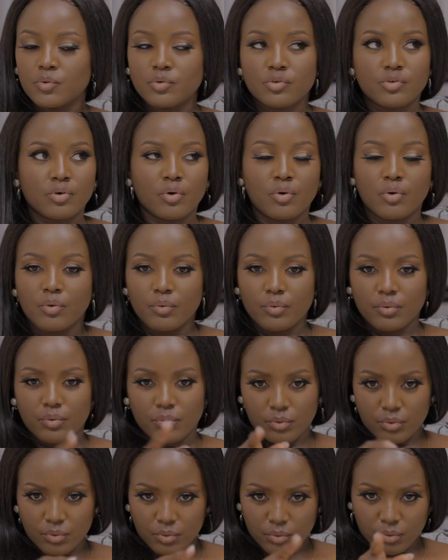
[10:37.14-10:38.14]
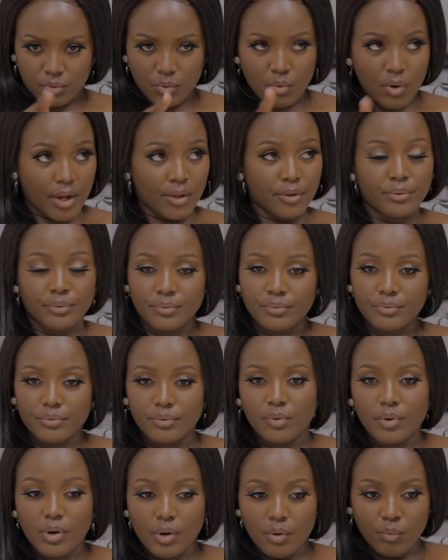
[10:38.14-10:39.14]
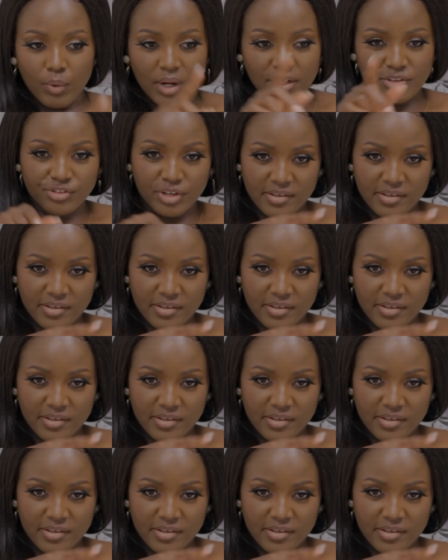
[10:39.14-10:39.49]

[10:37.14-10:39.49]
So who are you? What